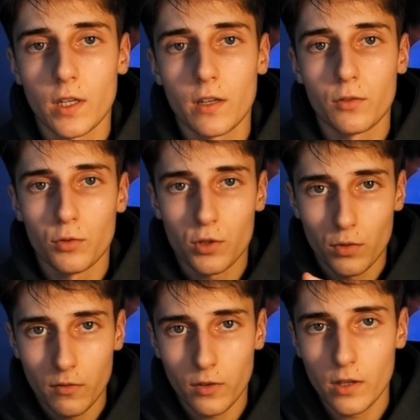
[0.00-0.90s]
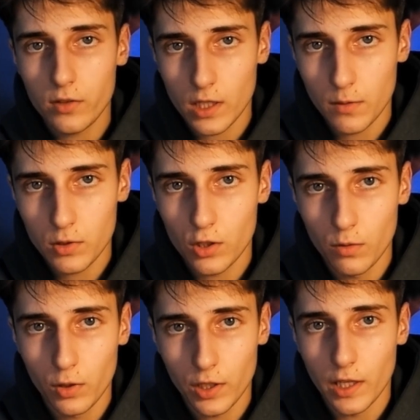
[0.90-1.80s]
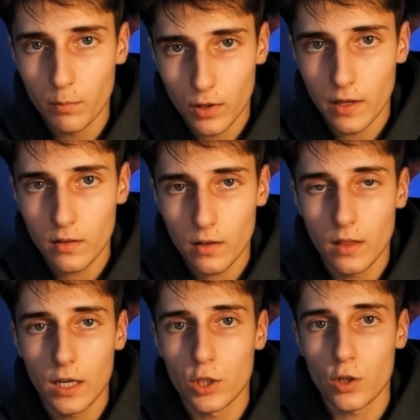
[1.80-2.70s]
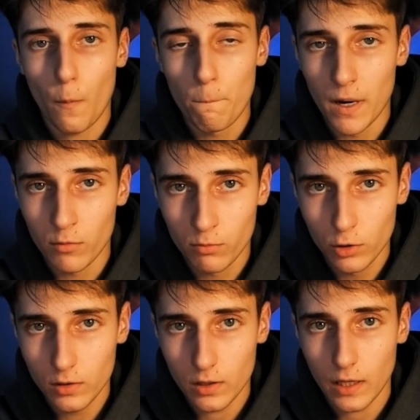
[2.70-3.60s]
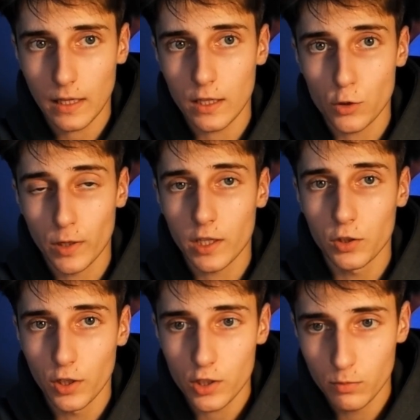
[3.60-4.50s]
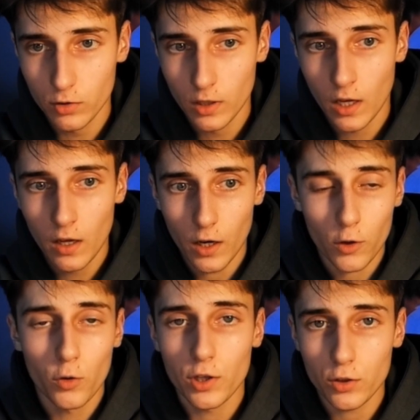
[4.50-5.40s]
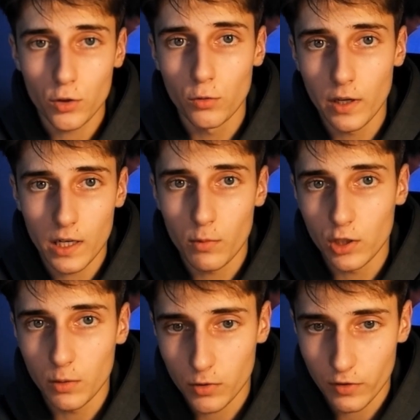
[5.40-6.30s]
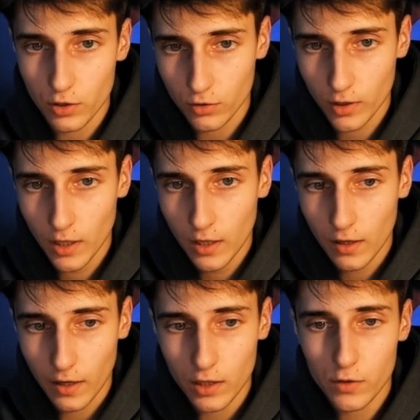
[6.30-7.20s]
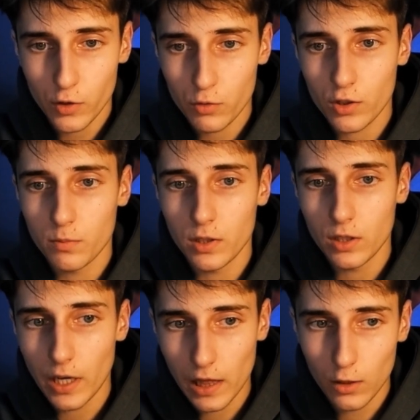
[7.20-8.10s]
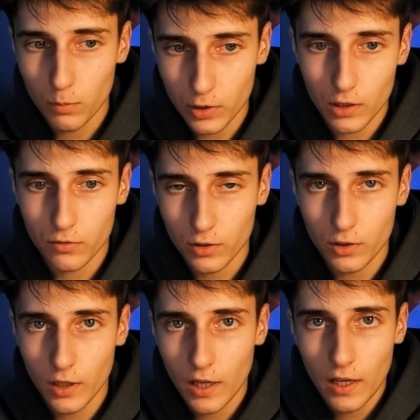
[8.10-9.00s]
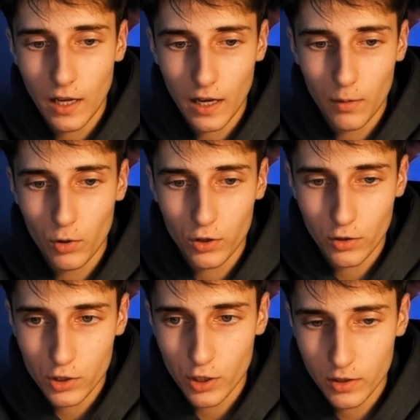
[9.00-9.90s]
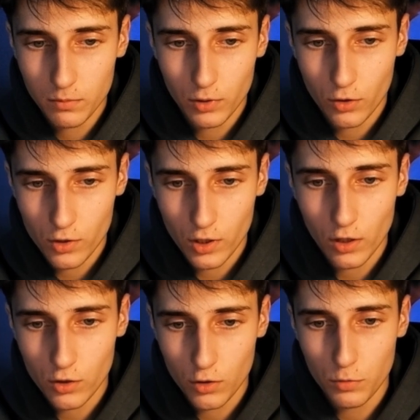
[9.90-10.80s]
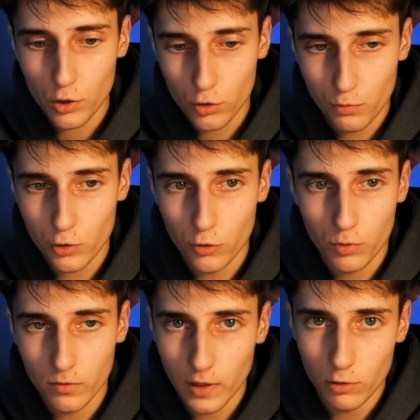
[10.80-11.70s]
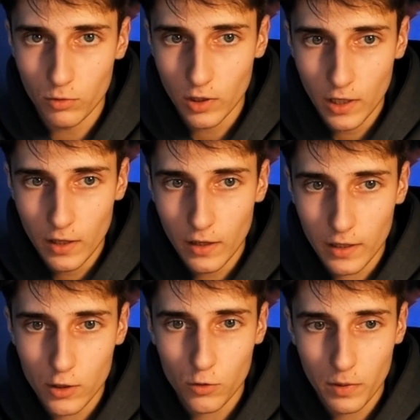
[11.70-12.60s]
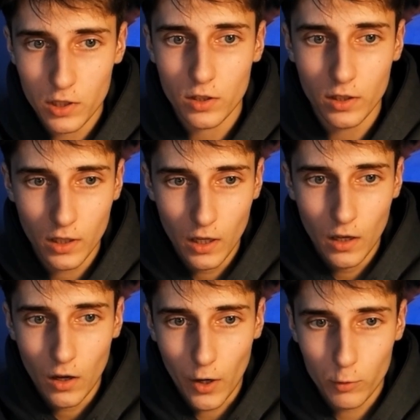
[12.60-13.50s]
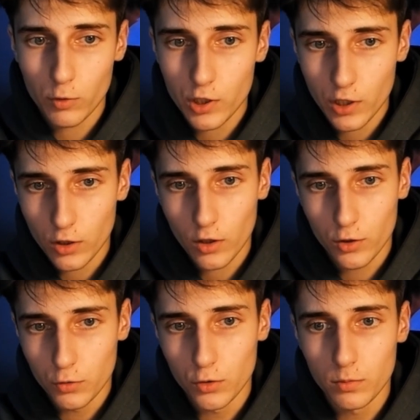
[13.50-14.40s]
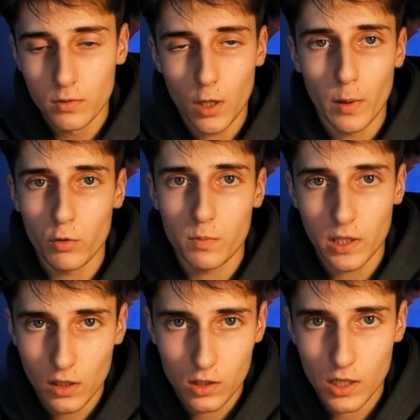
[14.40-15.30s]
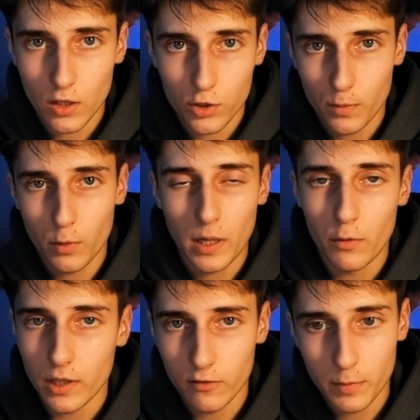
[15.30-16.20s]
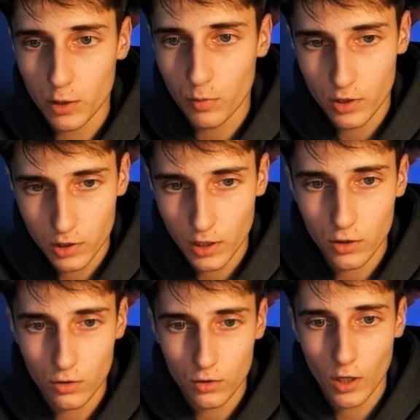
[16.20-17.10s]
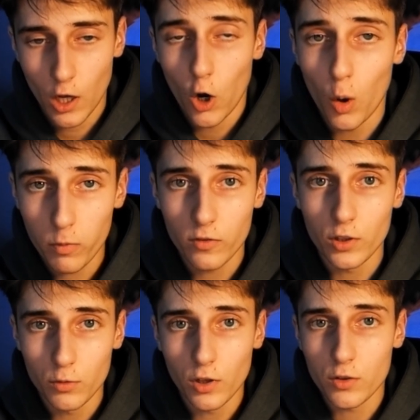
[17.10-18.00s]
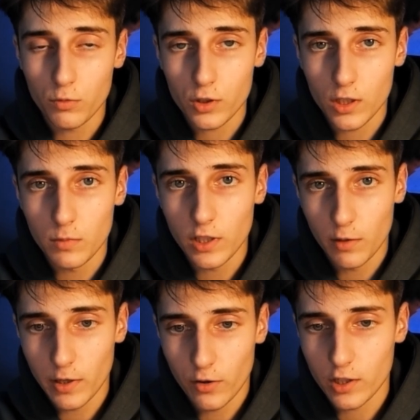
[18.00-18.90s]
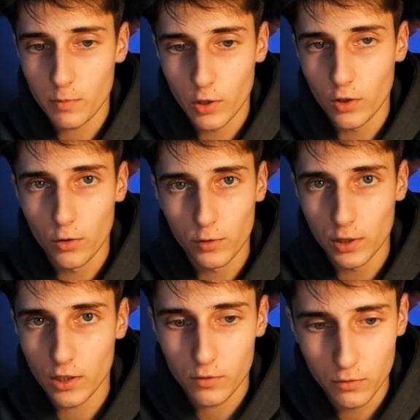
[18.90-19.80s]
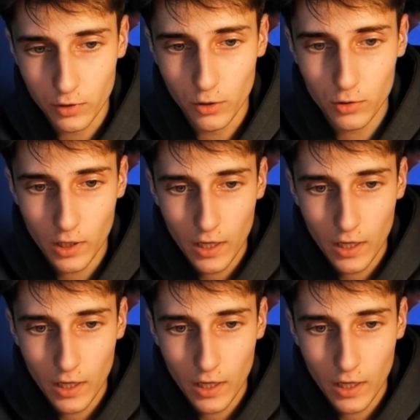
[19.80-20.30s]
everyone, so the 5 steps to building a brand that is memorable and that is recognizable according to an MIT professor. Okay, this video is going to be a little bit different, but I thought I'd share it because I think it's going to be super valuable. Okay, so basically, I was watching a talk on YouTube about speaking skills and about how to give better presentations. Hopefully you guys will see me get better at speaking over the next few videos